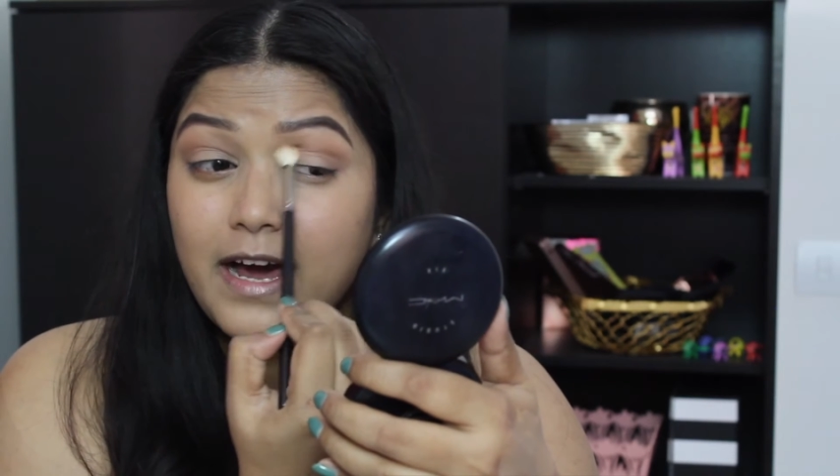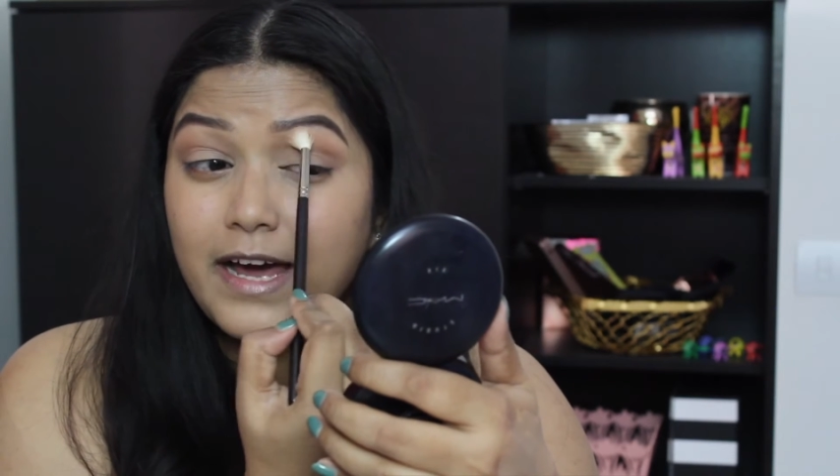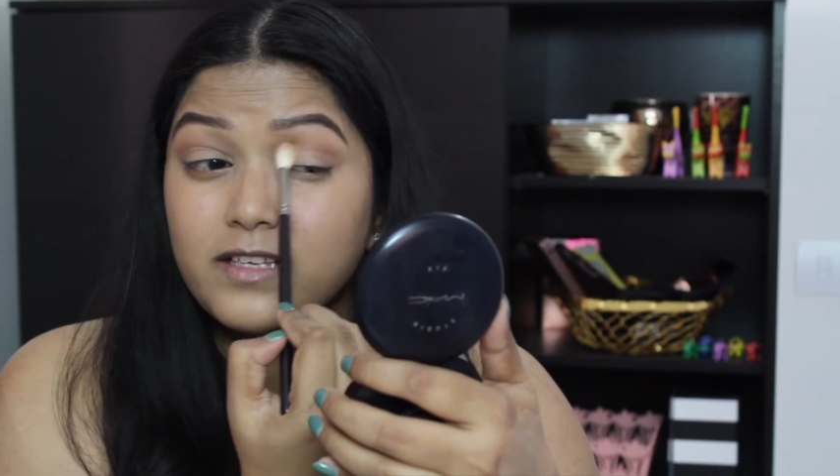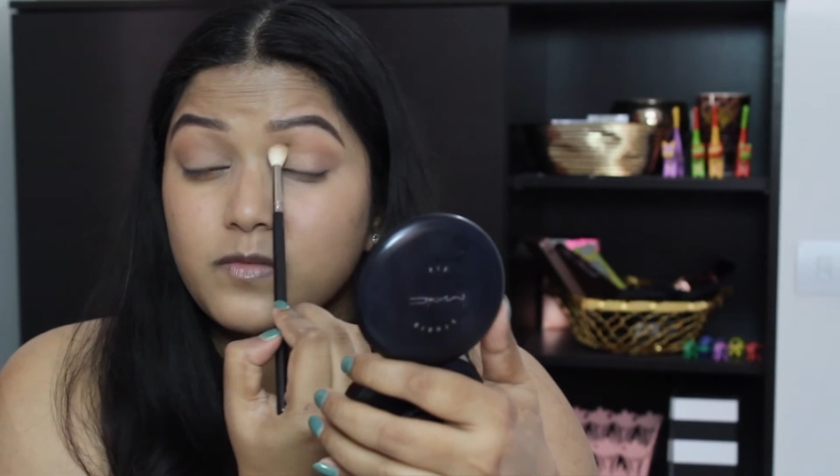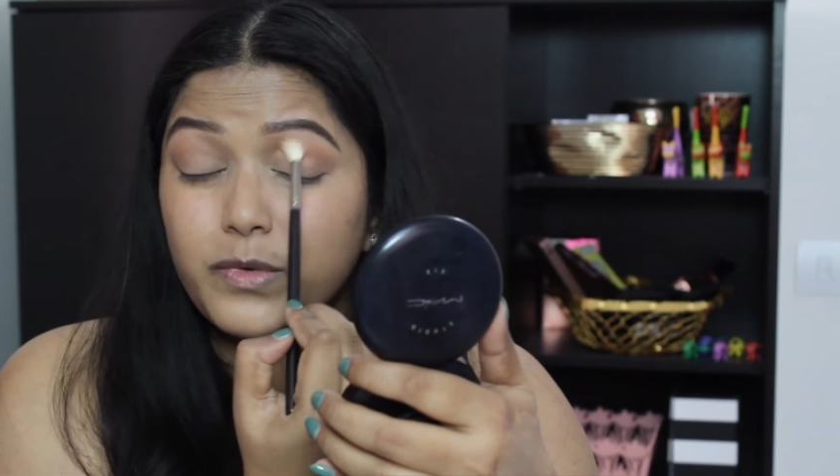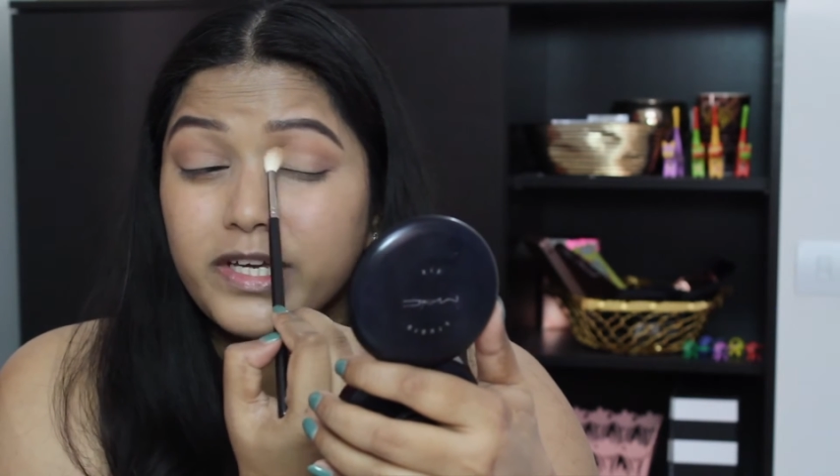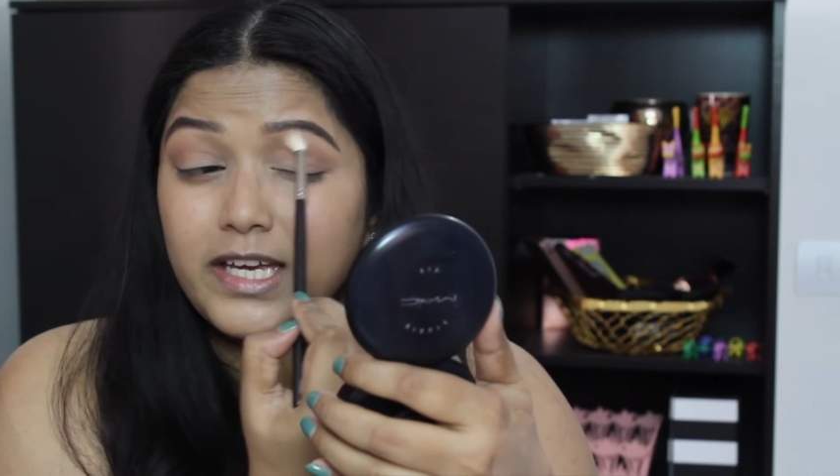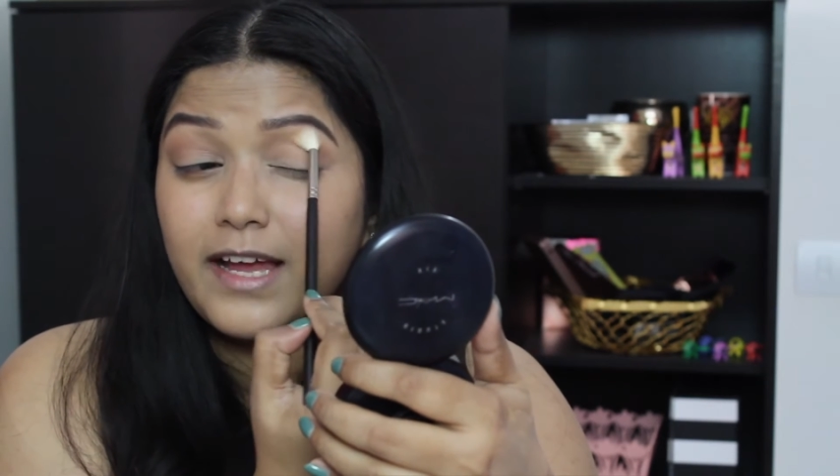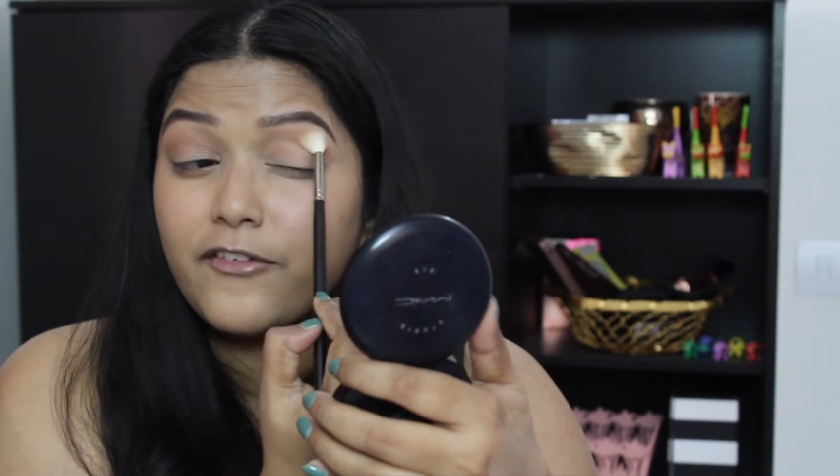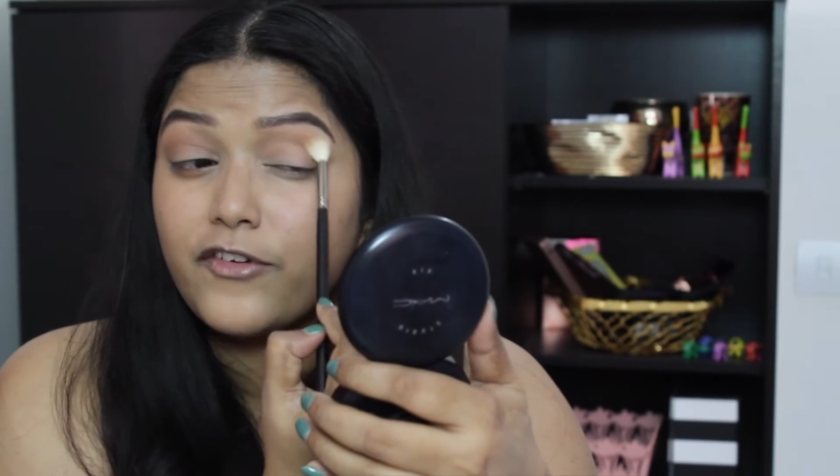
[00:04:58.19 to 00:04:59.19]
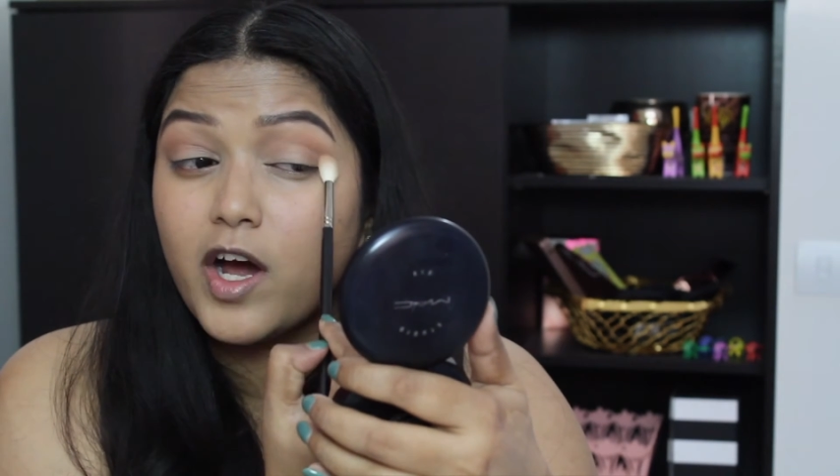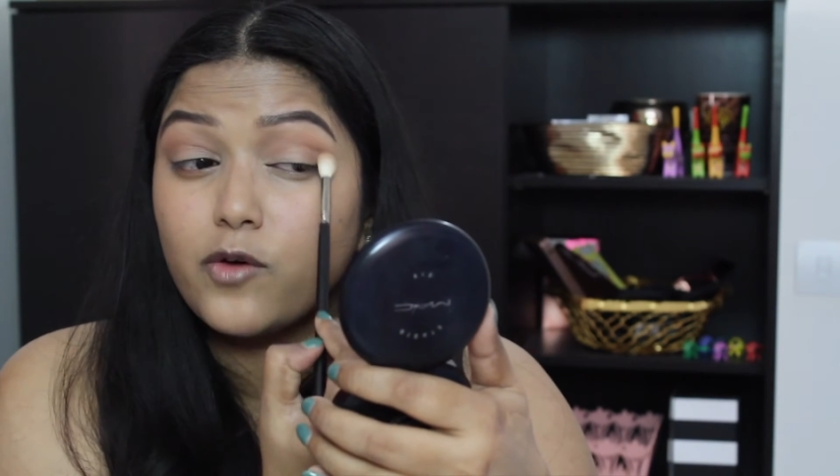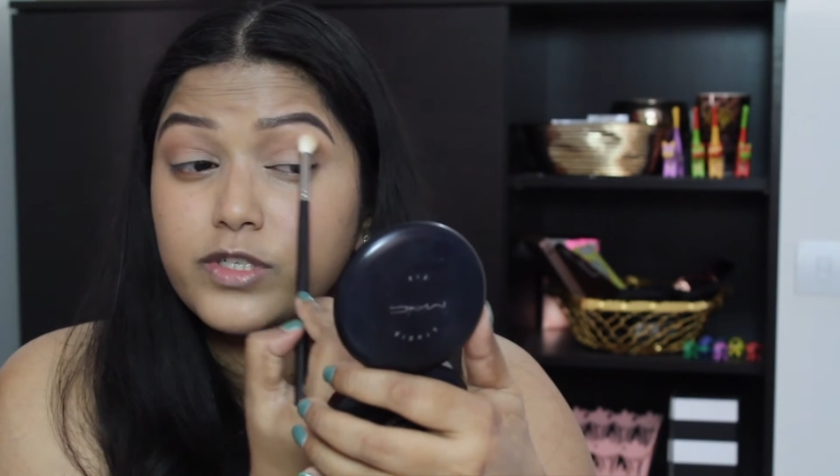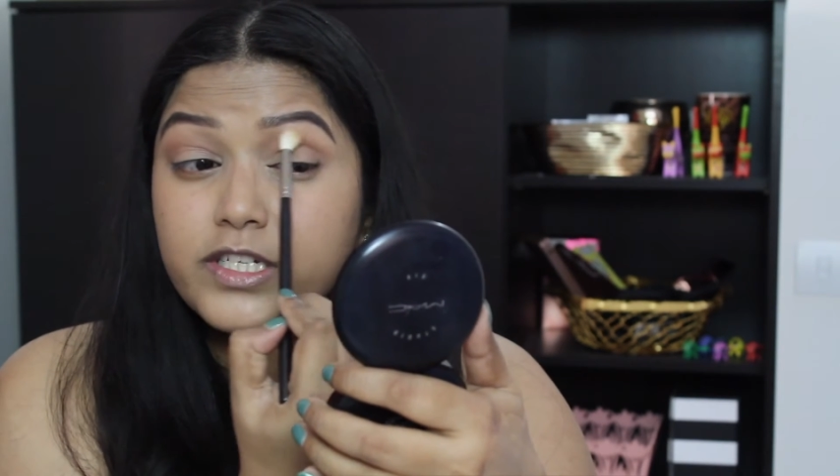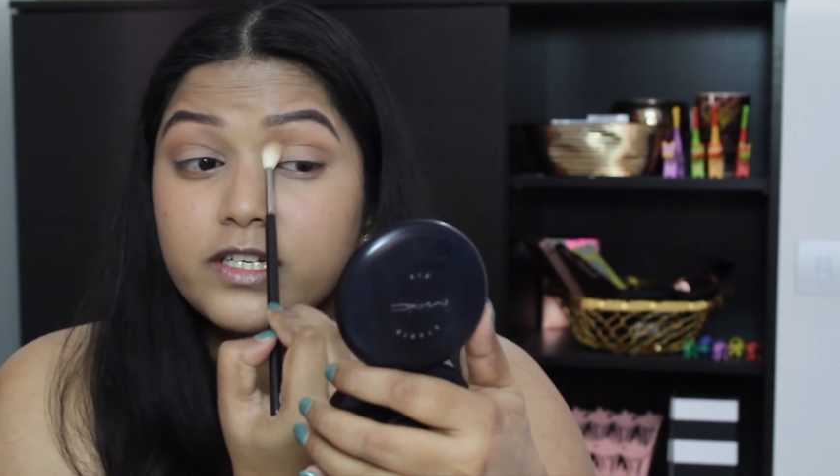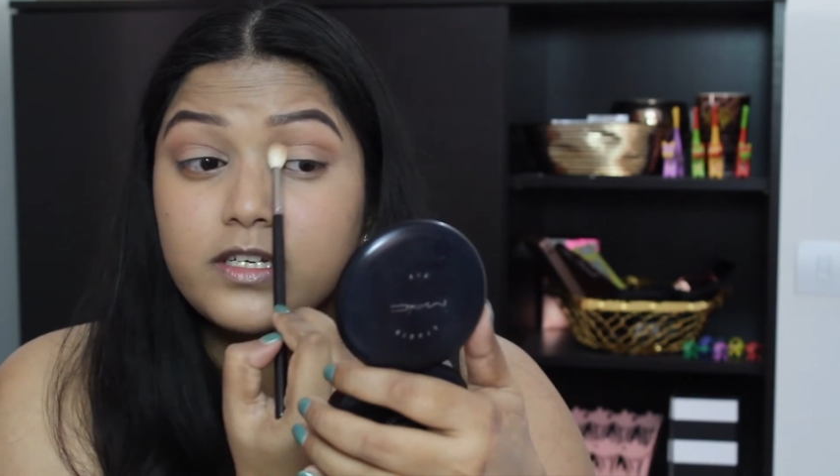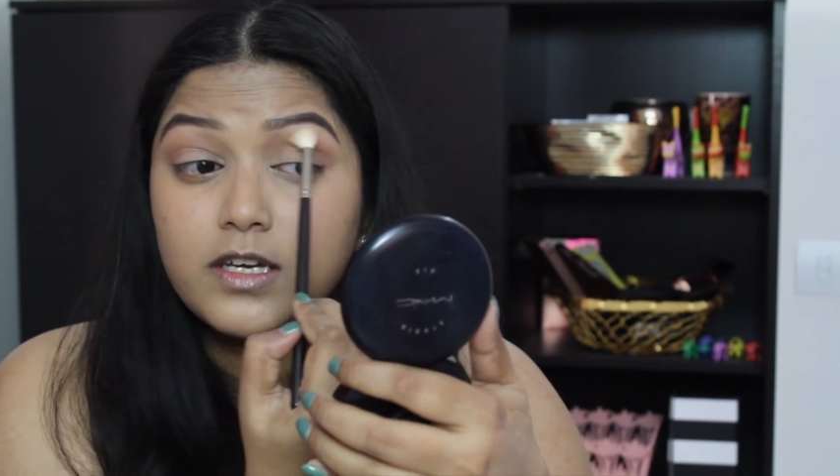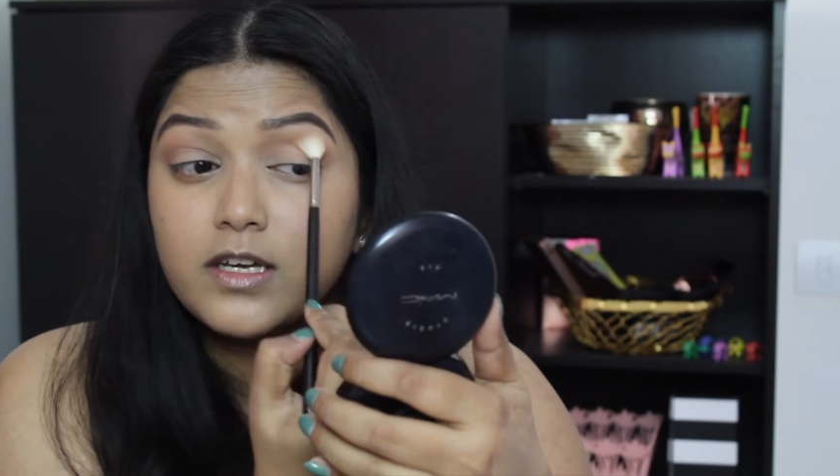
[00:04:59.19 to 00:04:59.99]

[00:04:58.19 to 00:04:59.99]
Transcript: eyes big and rounded.